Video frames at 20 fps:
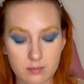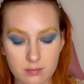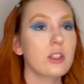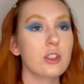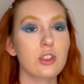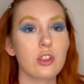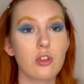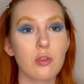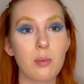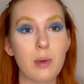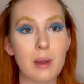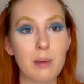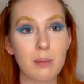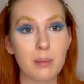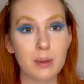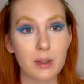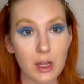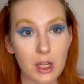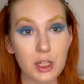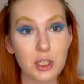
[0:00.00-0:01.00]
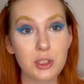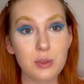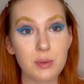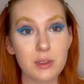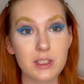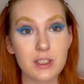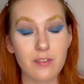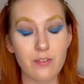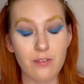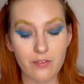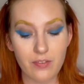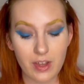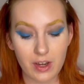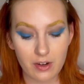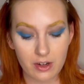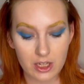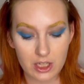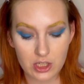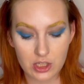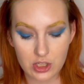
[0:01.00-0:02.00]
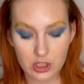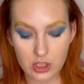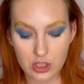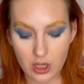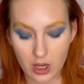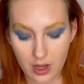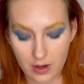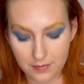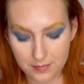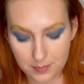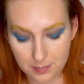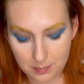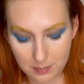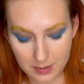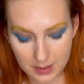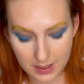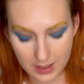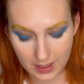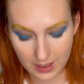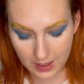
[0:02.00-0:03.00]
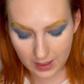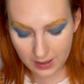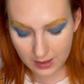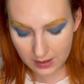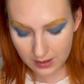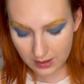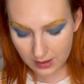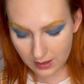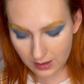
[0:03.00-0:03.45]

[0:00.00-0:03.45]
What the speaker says: So my blush was a very soft pink